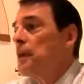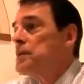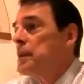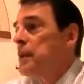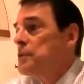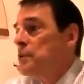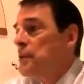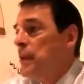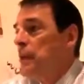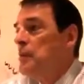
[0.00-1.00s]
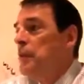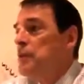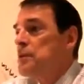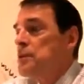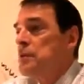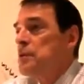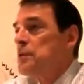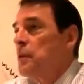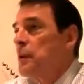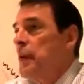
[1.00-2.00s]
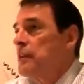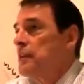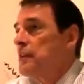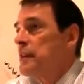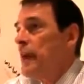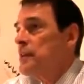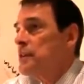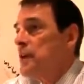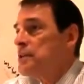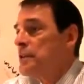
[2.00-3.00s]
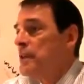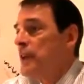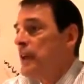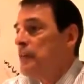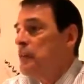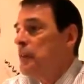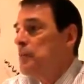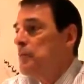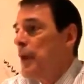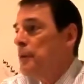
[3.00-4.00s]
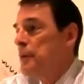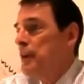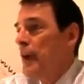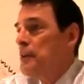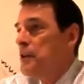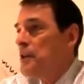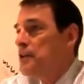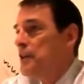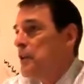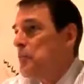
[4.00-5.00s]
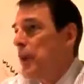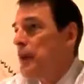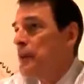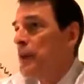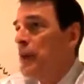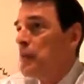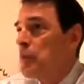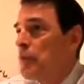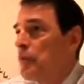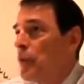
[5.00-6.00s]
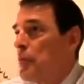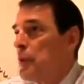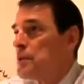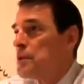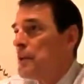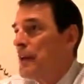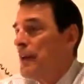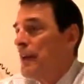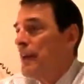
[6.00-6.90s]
is always an issue, and the immune system is so connected to digestion that if you can better the digestion and better the gut performance,